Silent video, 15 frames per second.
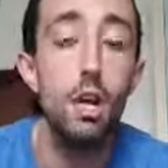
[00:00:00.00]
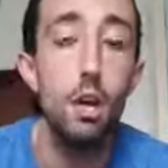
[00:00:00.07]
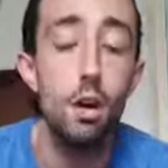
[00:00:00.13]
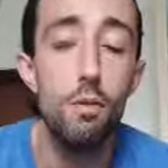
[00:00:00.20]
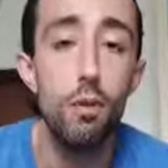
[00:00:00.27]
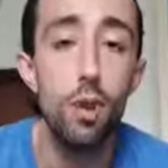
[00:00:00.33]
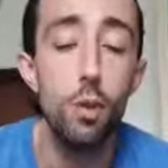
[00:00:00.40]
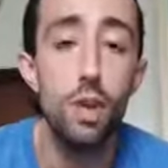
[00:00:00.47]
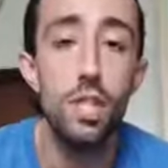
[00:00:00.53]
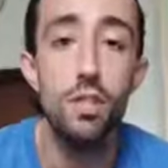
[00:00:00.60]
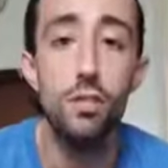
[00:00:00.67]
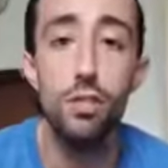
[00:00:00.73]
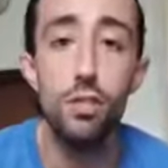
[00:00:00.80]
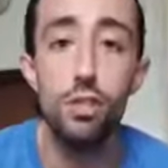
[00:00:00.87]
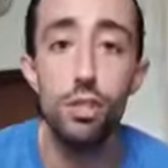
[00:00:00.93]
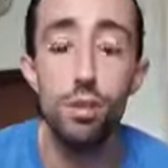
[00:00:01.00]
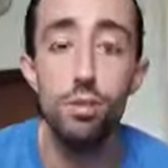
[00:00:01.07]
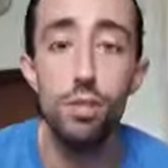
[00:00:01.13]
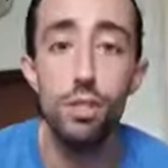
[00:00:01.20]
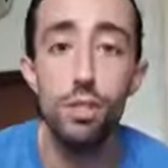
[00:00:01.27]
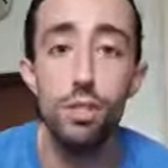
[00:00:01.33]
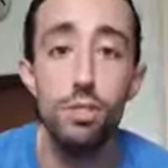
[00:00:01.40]
For the ones for the
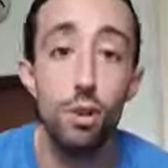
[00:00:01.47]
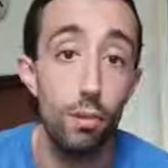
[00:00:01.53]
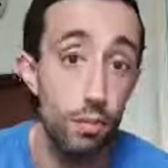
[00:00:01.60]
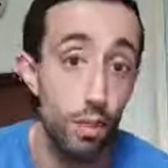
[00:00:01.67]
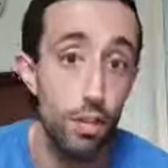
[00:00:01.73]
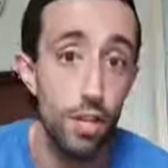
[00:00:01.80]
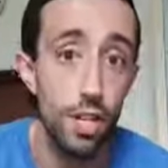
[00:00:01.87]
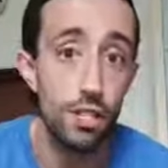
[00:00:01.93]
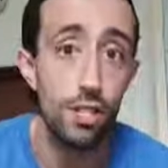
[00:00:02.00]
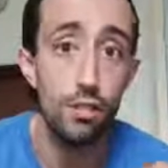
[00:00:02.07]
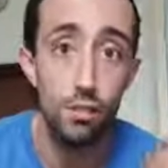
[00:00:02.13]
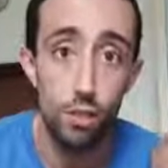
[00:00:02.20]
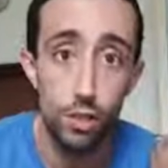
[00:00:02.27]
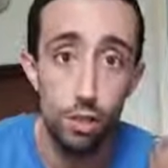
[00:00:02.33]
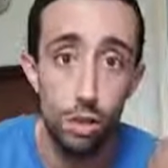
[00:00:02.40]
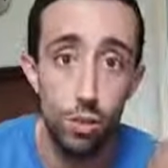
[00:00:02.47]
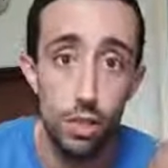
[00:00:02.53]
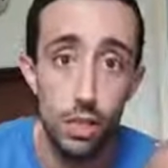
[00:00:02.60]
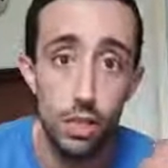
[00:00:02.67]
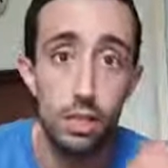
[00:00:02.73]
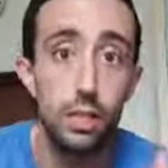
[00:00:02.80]
shoulders, sorry, for the chest and for the shoulders,